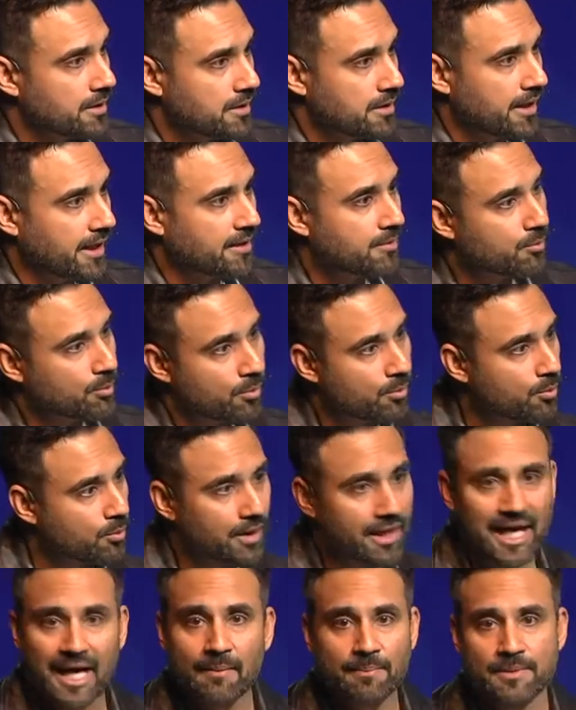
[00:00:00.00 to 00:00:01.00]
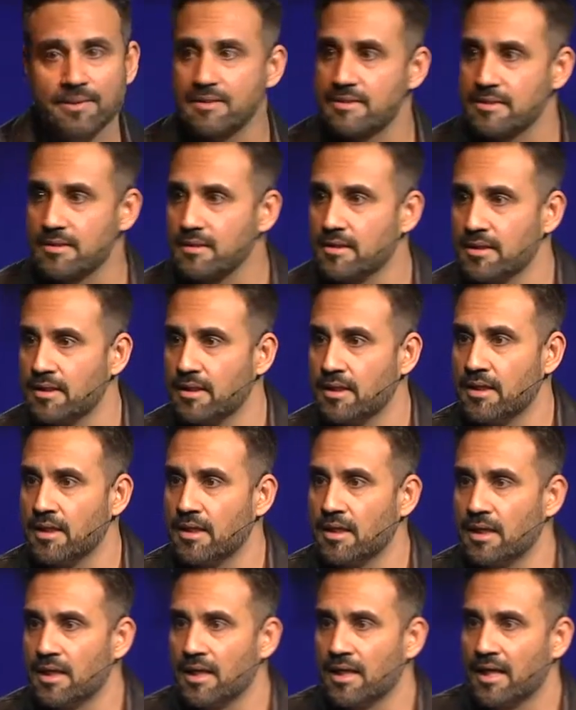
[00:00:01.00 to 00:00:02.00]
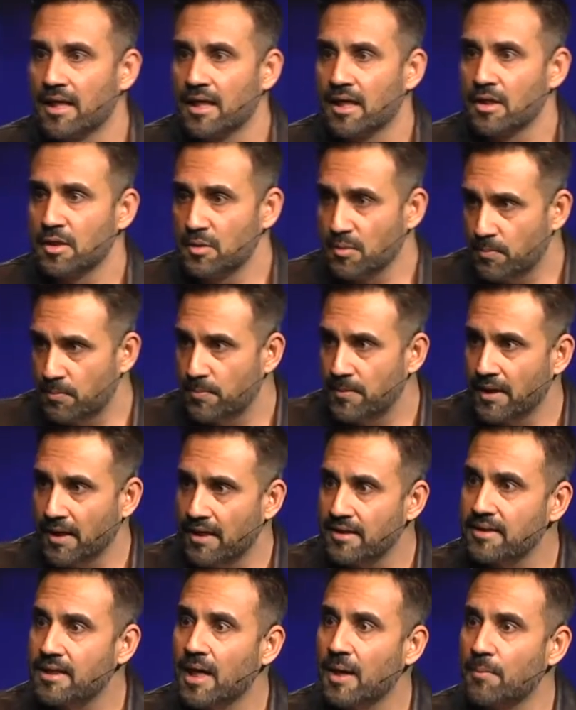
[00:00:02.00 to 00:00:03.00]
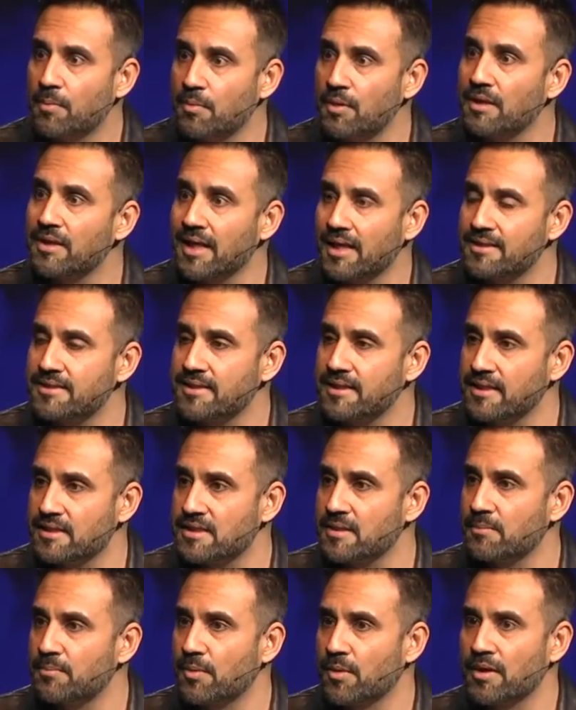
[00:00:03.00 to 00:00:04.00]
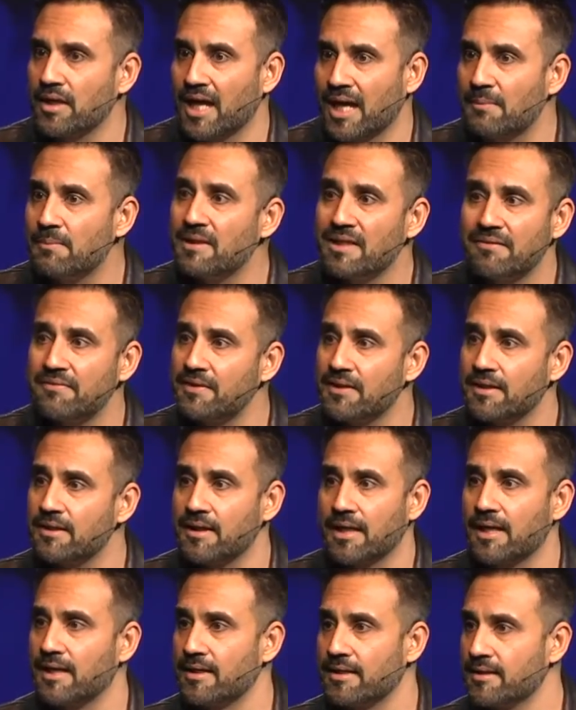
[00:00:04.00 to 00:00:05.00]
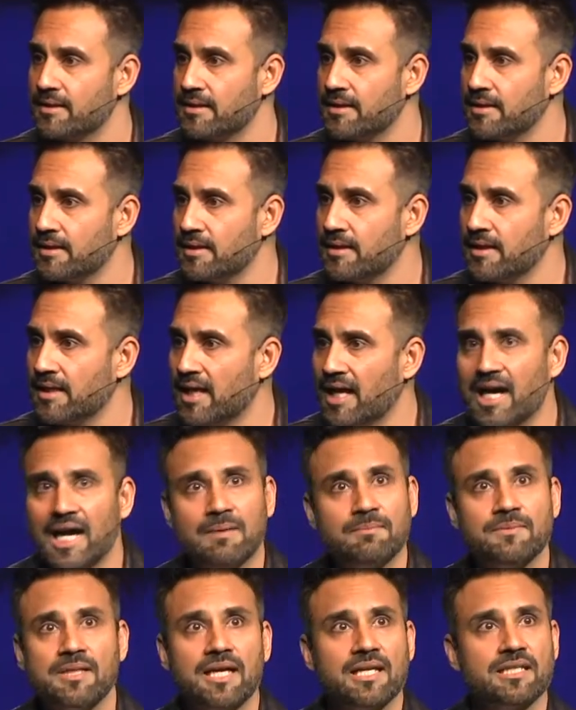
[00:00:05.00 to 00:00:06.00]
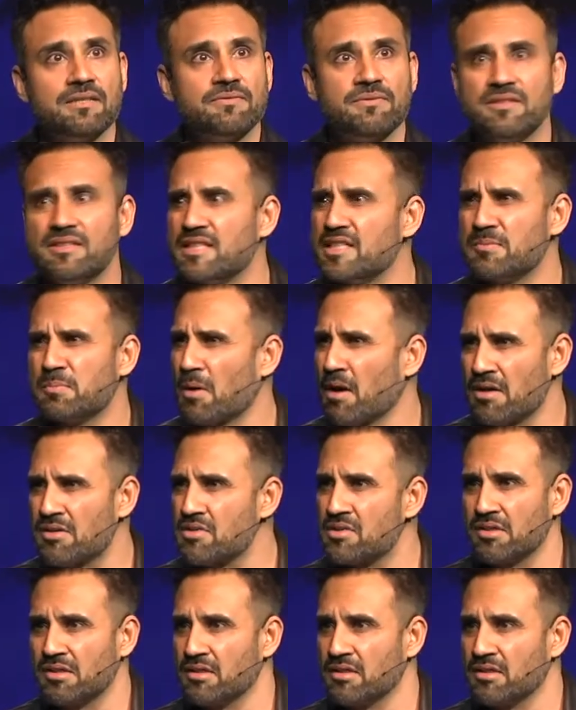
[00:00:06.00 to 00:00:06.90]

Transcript: And what happens? You end up realizing at some point, I'm living a lie. I'm not even this person.